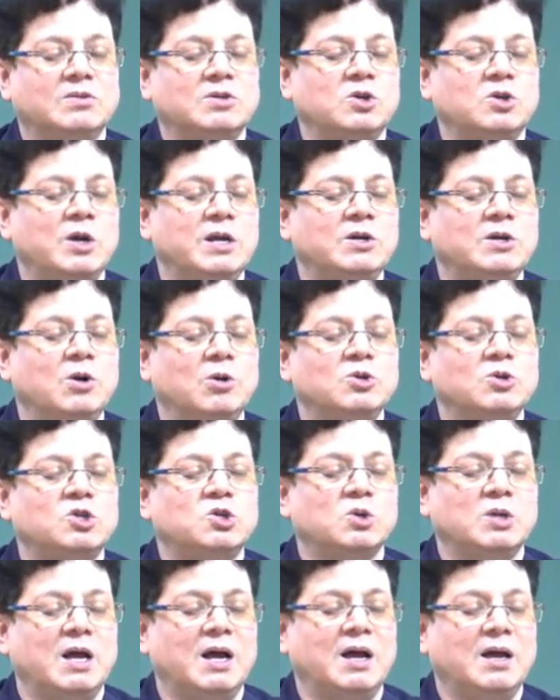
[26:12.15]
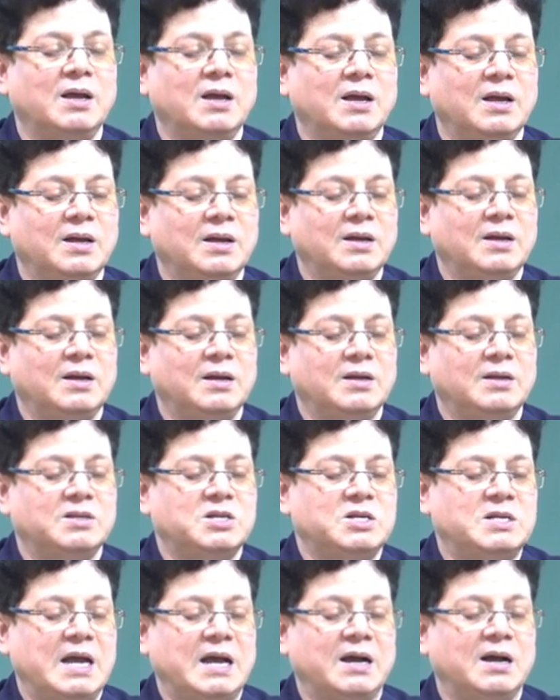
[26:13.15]
So, it goes to the
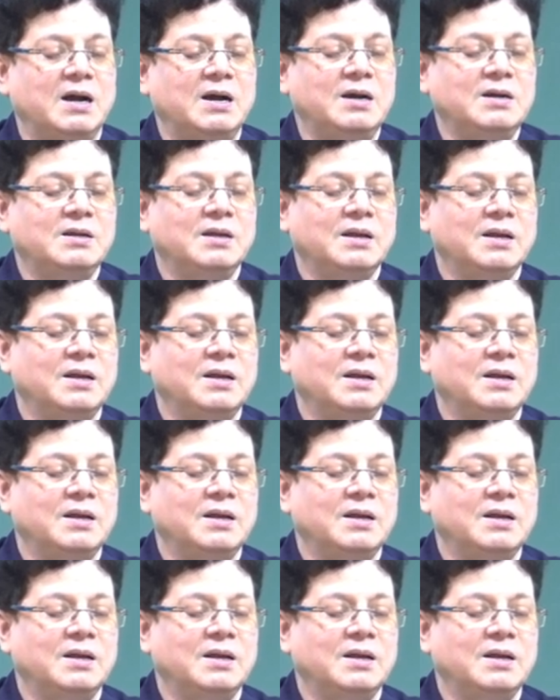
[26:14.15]
staggered,